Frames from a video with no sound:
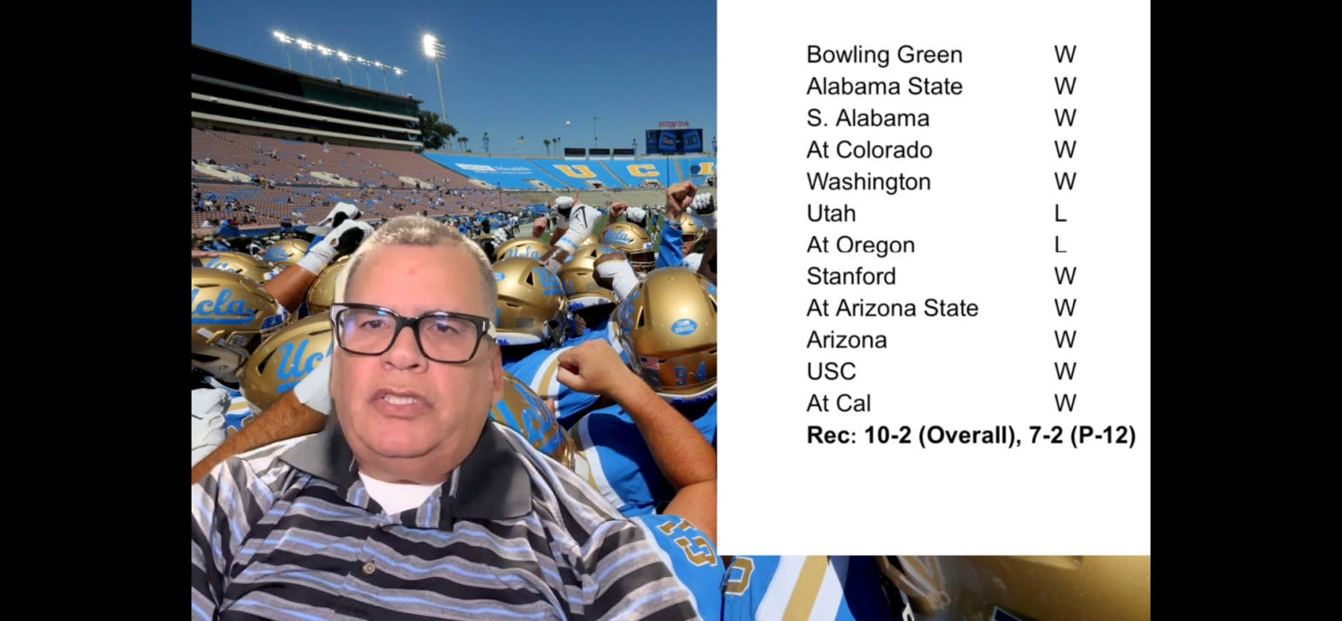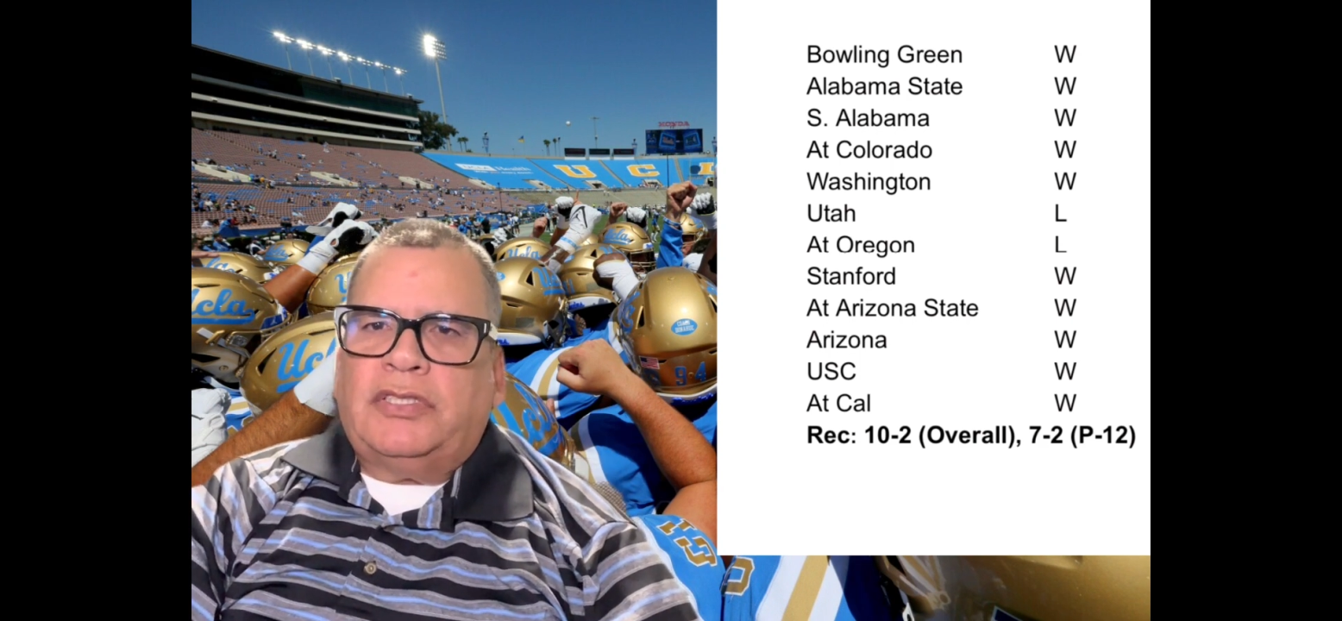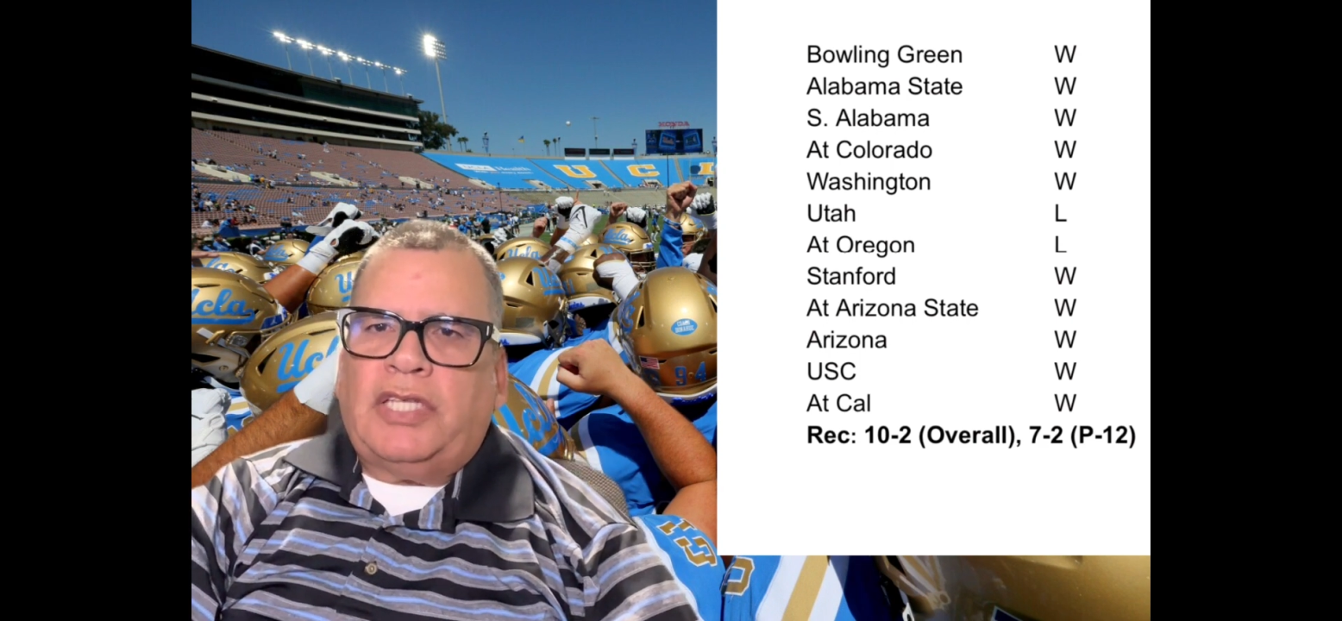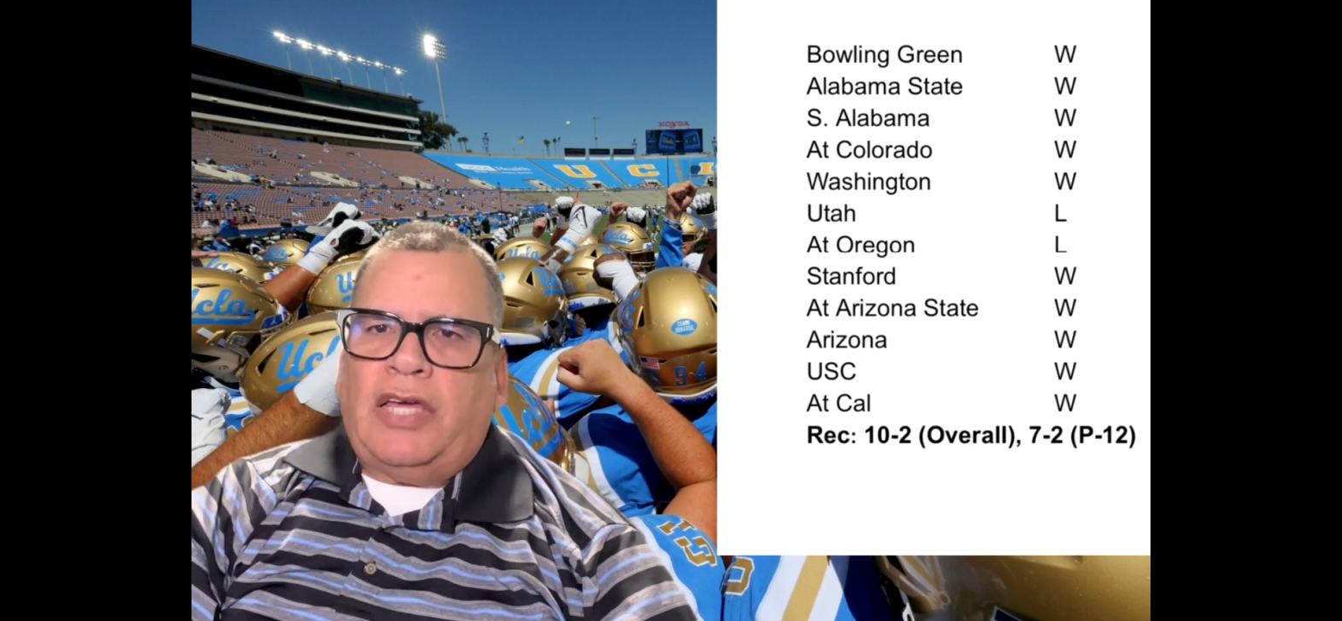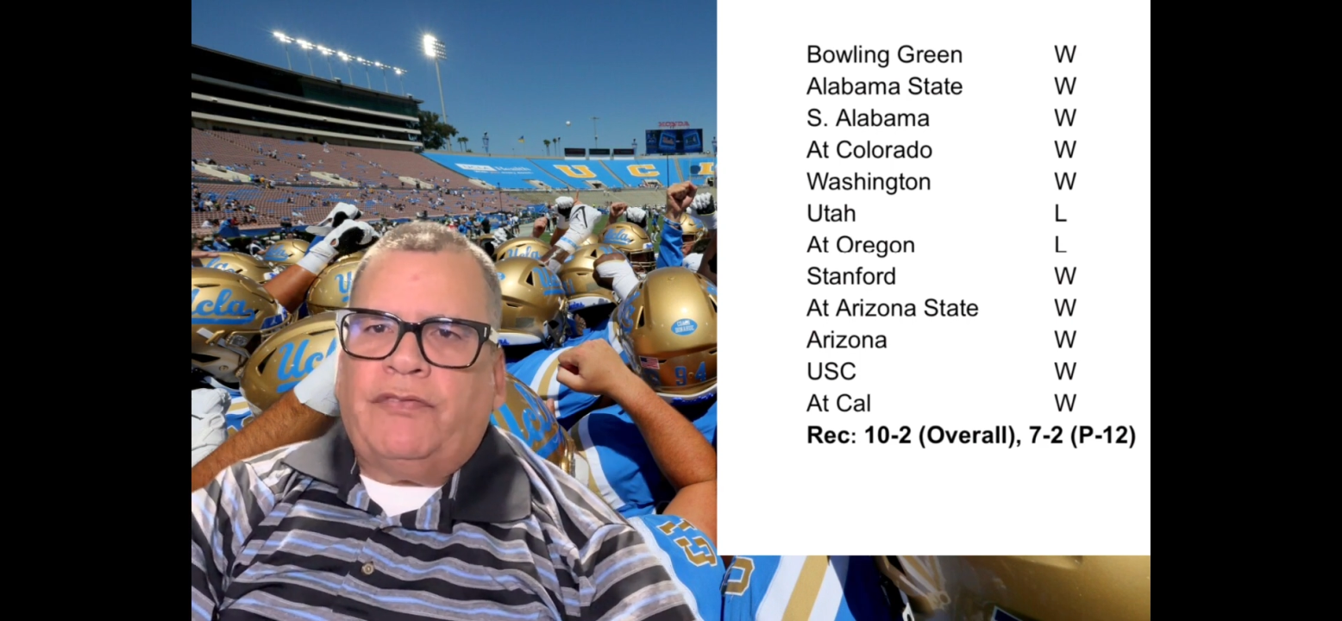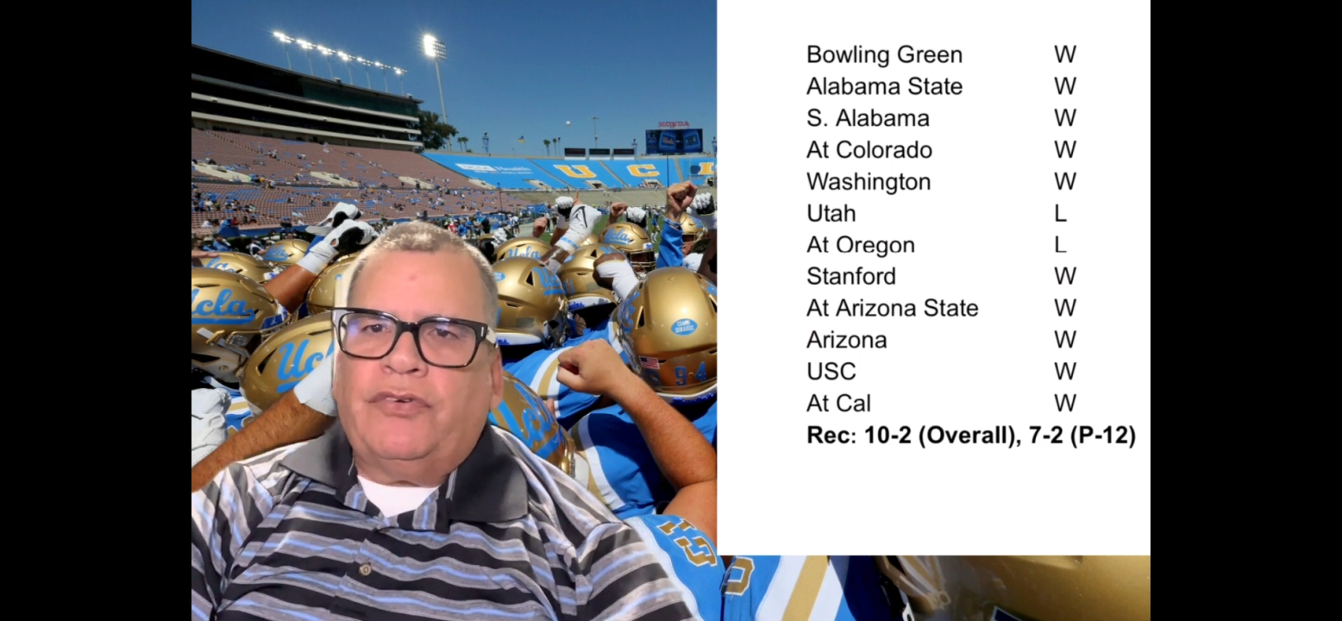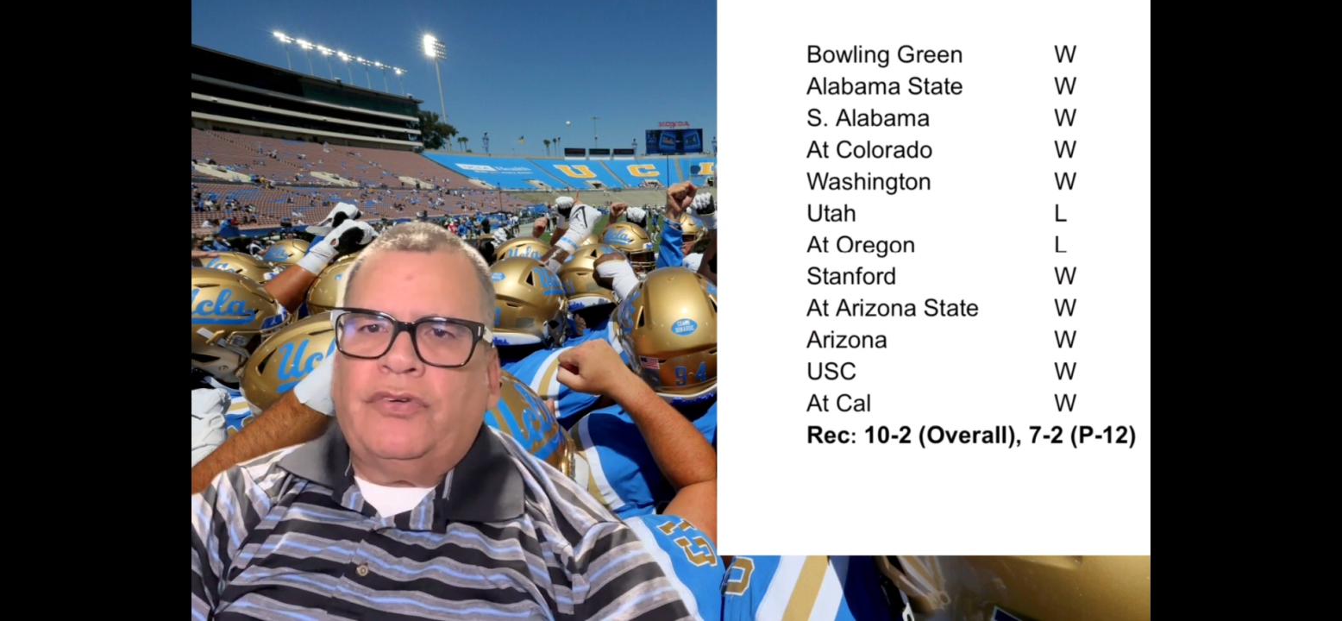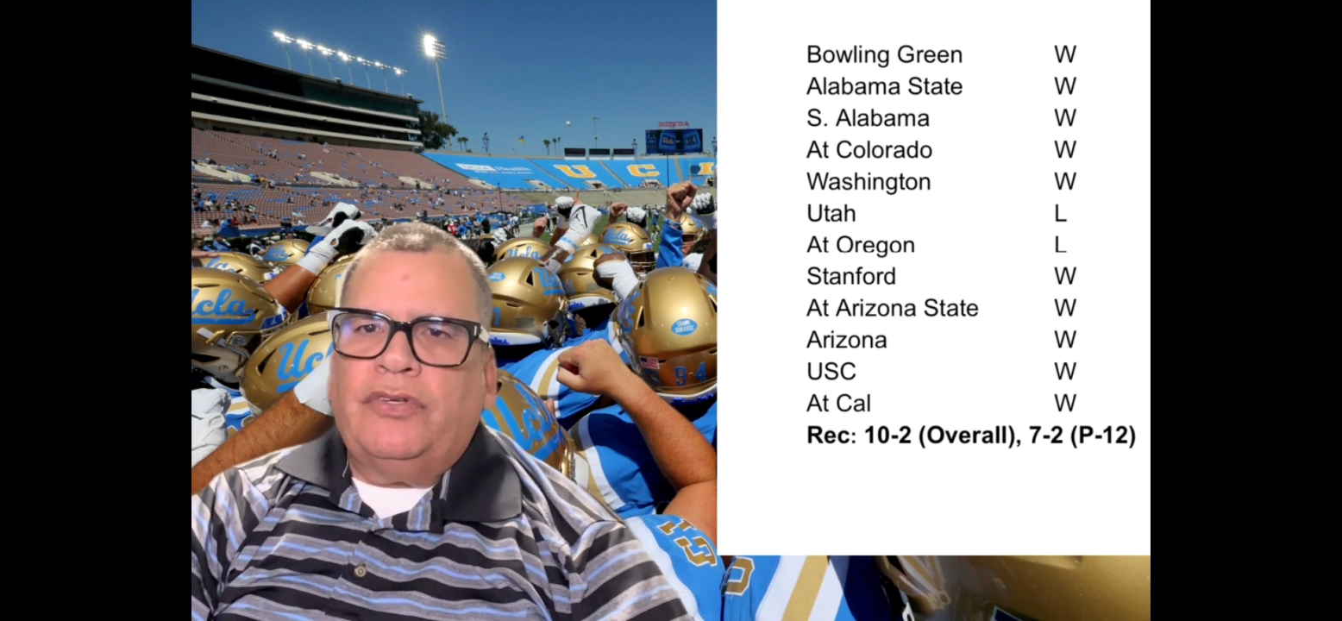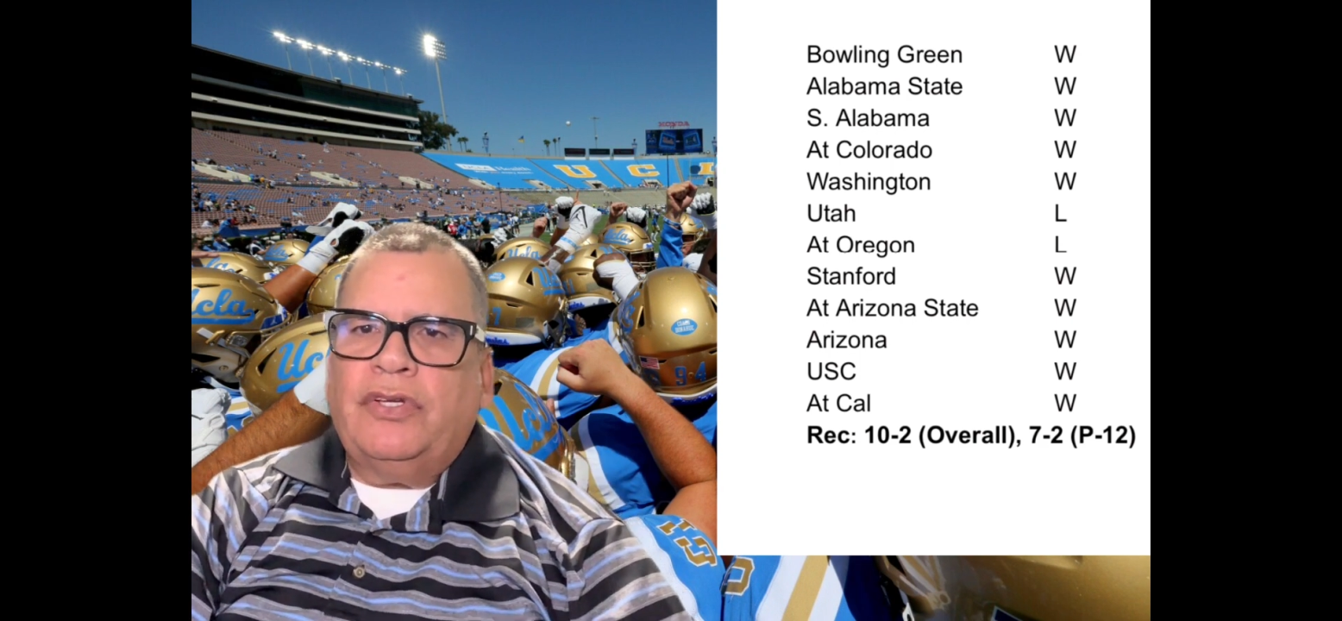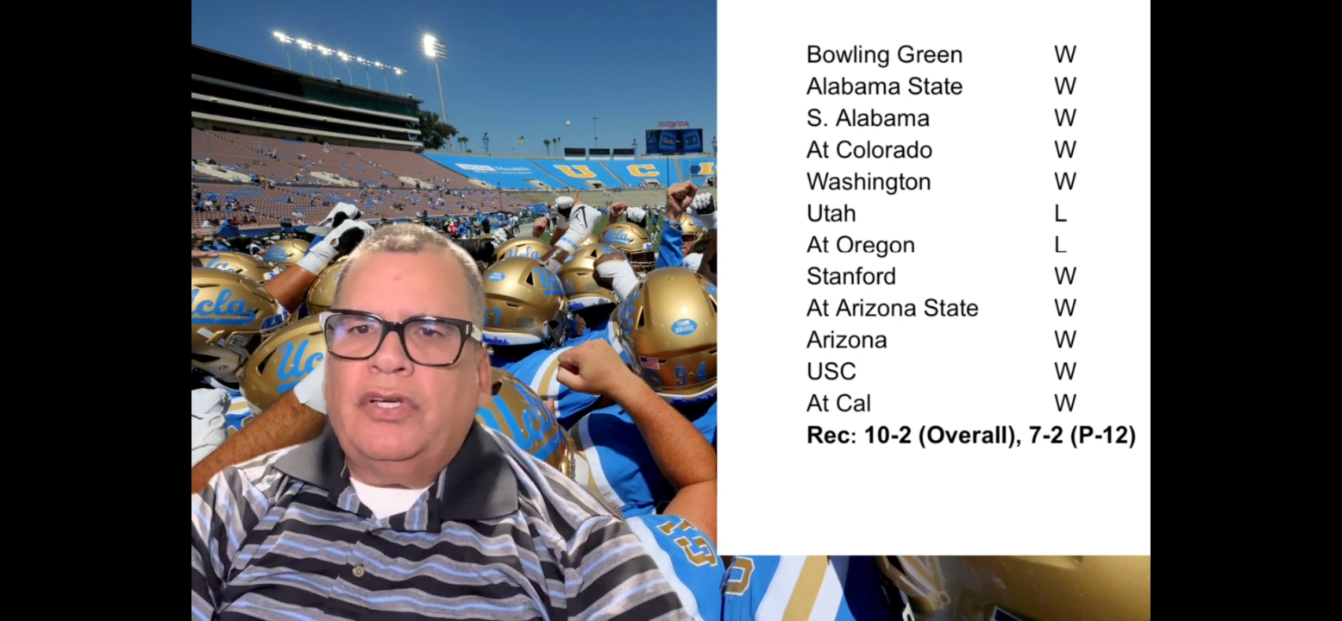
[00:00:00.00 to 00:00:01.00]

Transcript: Stanford.